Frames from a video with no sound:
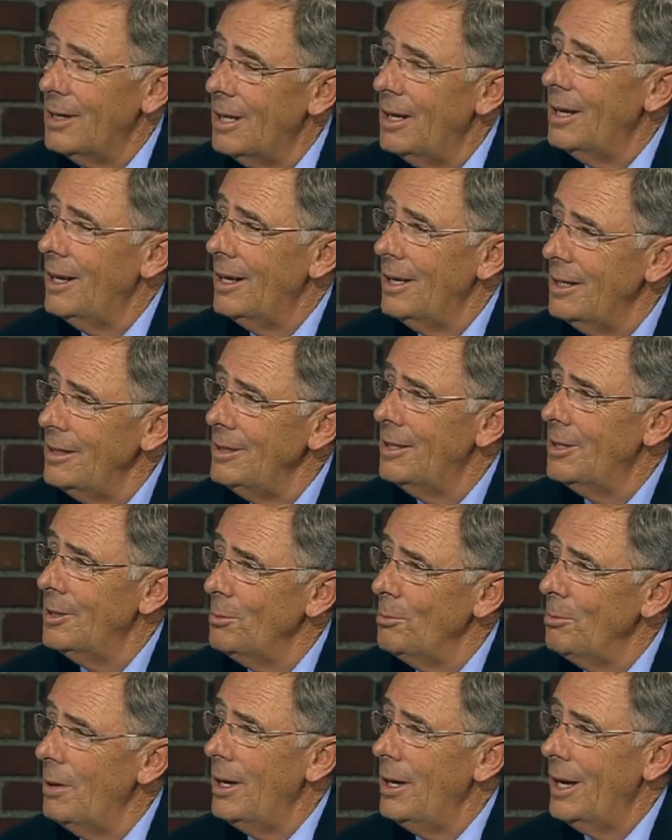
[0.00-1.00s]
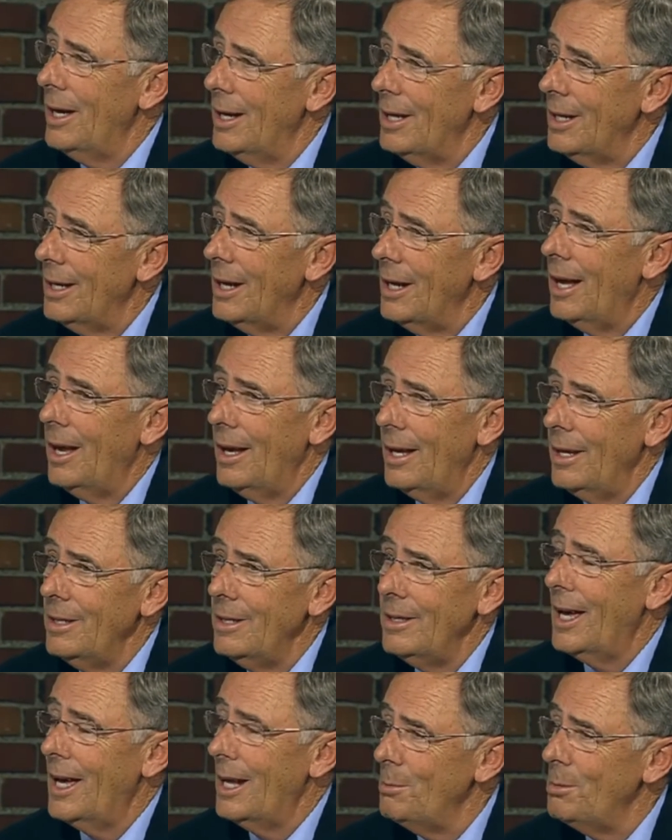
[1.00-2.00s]
young men.
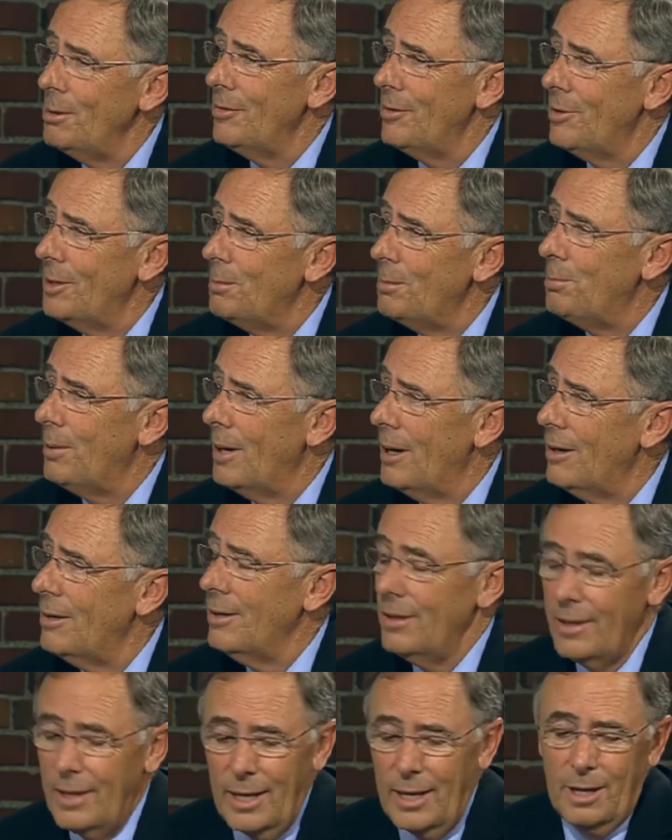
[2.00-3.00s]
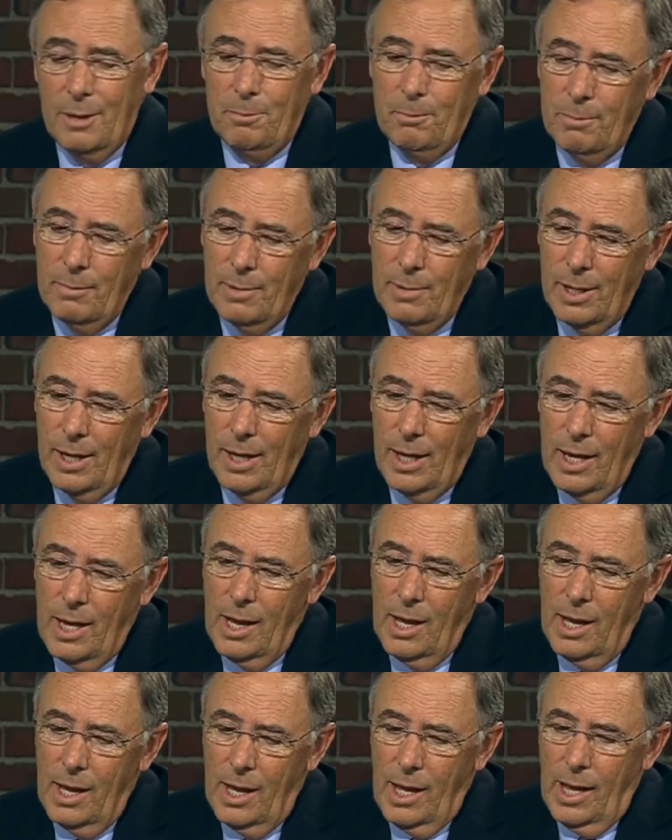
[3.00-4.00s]
You got to be very proud of them.
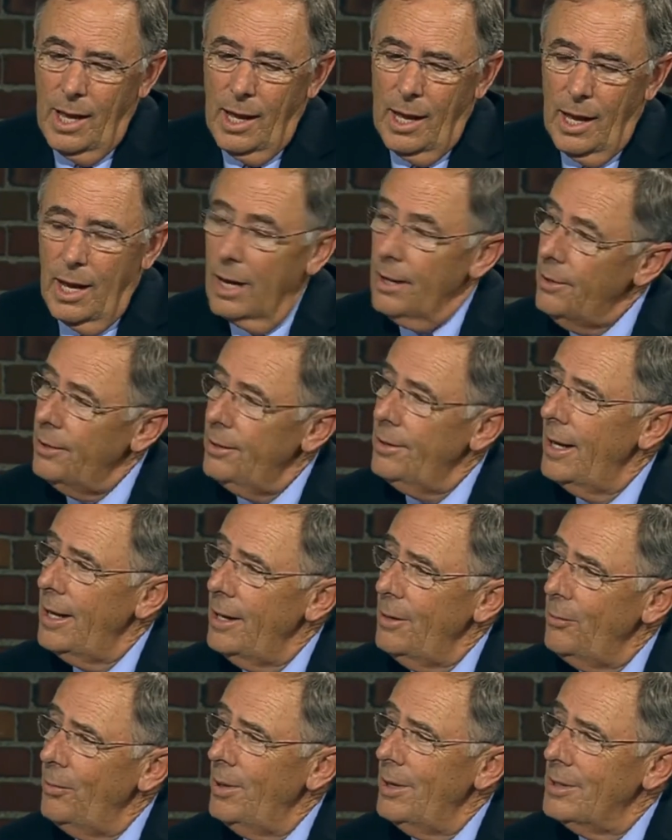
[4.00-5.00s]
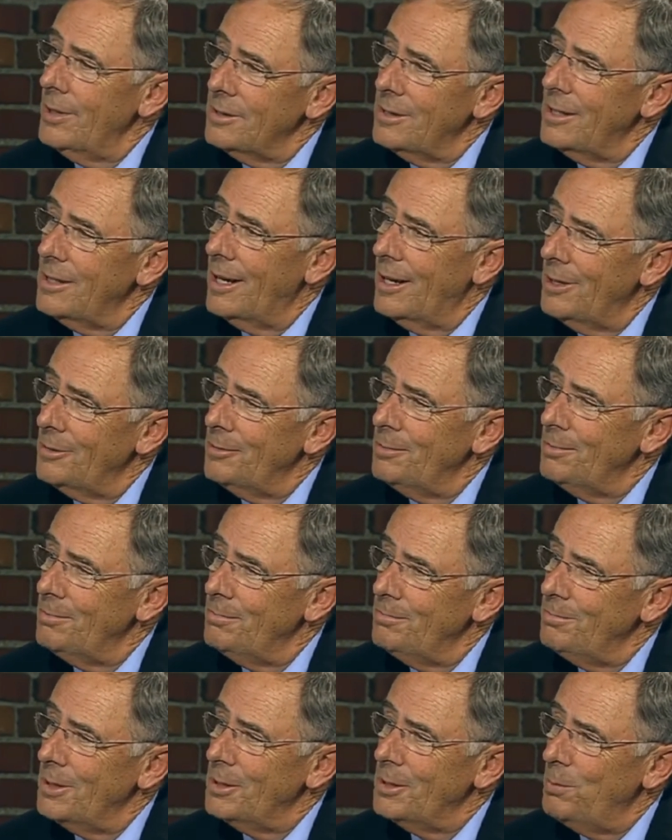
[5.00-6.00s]
108 wins now.
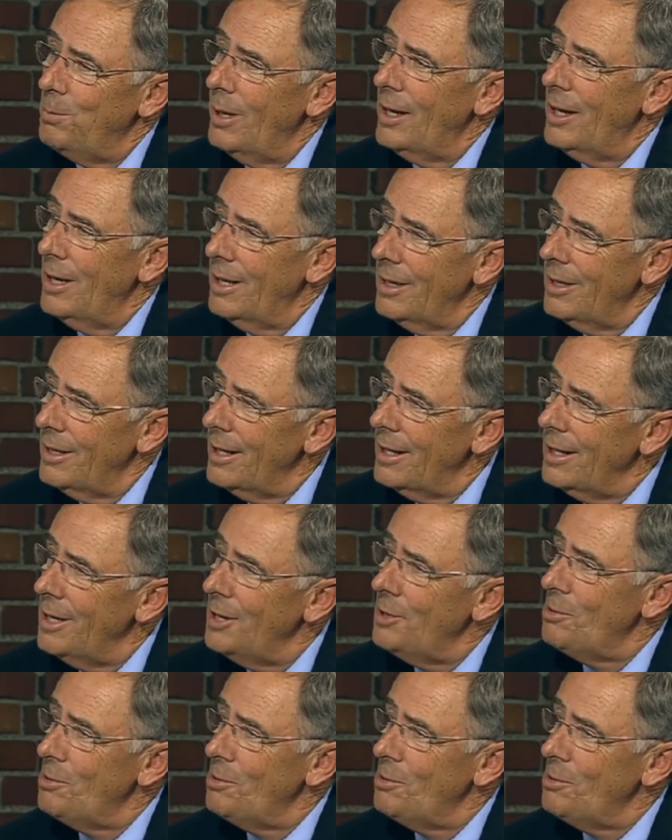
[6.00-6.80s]
It's been an